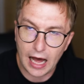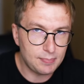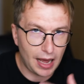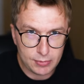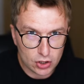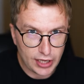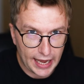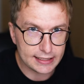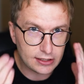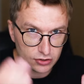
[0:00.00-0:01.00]
I'm not
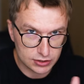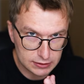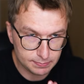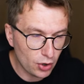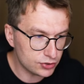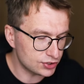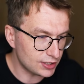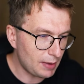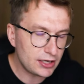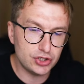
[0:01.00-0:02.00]
hating Osmosis.
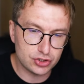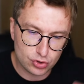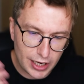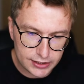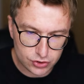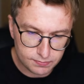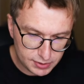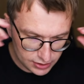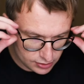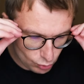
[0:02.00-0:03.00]
I'm actually trying to
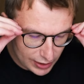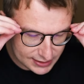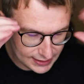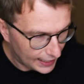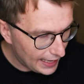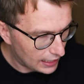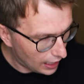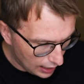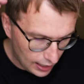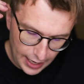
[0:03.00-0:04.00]
be, once again,
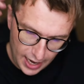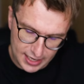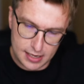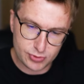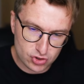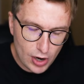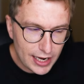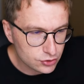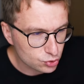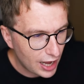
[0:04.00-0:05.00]
I keep
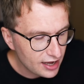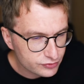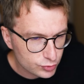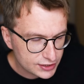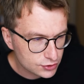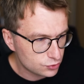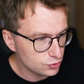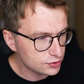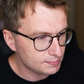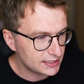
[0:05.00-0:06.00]
trying to have to
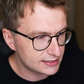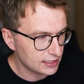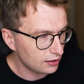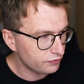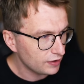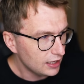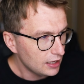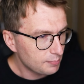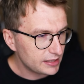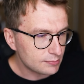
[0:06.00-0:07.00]
excuse myself,
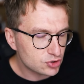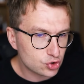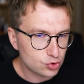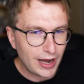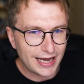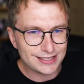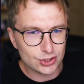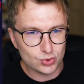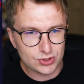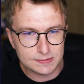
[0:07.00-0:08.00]
but I'm trying
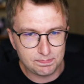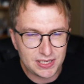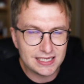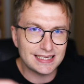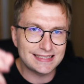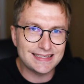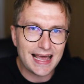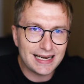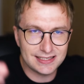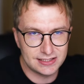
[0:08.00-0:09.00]
to speak the
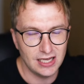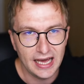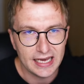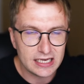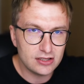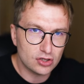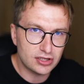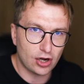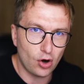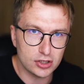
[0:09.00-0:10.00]
sense into
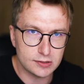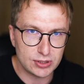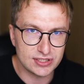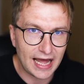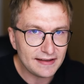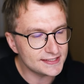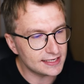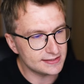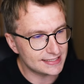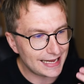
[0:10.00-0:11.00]
the Cosmos dev
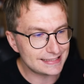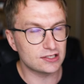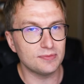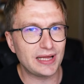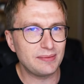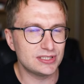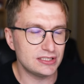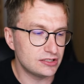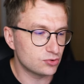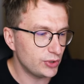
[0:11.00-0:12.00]
cells, and sometimes
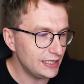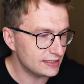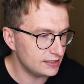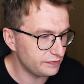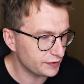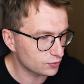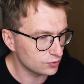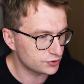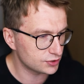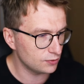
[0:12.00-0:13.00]
this is really
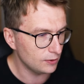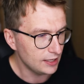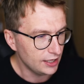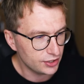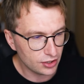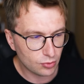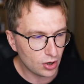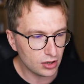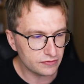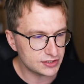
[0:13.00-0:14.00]
difficult. So, you know,
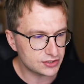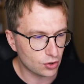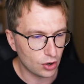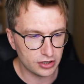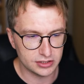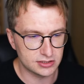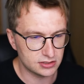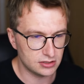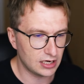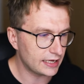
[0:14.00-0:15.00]
all of these
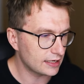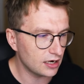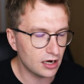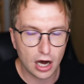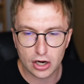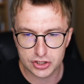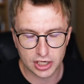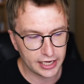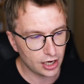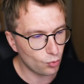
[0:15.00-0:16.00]
coins, like large
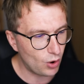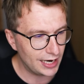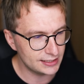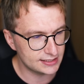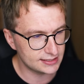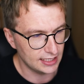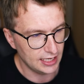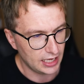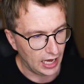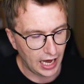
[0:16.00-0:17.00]
layer ones,
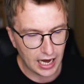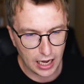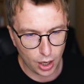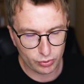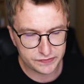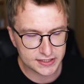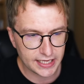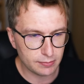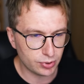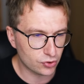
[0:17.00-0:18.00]
with
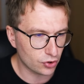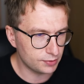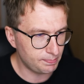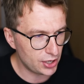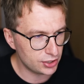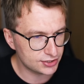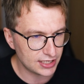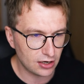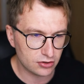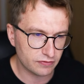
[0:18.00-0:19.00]
stable coin pairs,
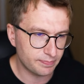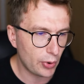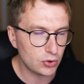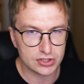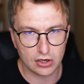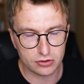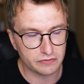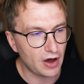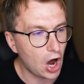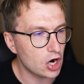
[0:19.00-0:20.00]
a lot of bots, a lot
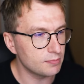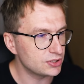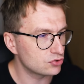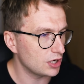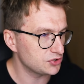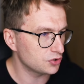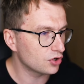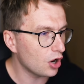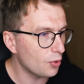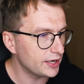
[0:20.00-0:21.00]
of arbitrage
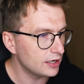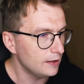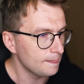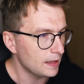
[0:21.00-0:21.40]
ongoing.